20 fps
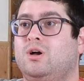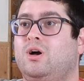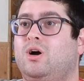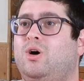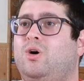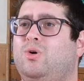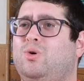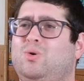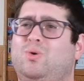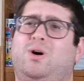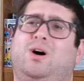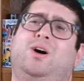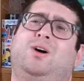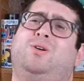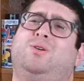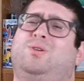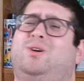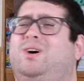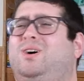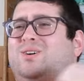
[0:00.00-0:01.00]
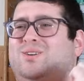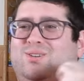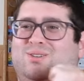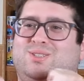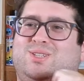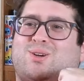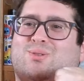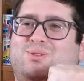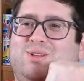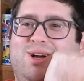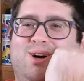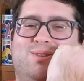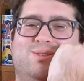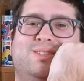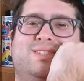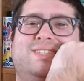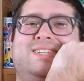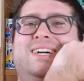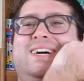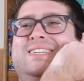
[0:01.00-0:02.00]
Oh, oh, oh, so close.
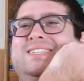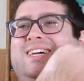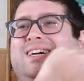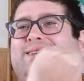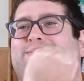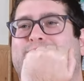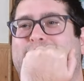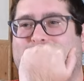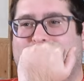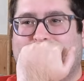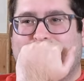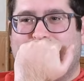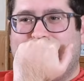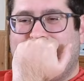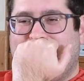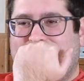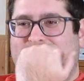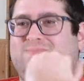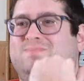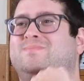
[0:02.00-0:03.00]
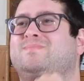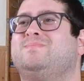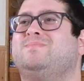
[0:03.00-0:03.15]
Goddamn. Mm.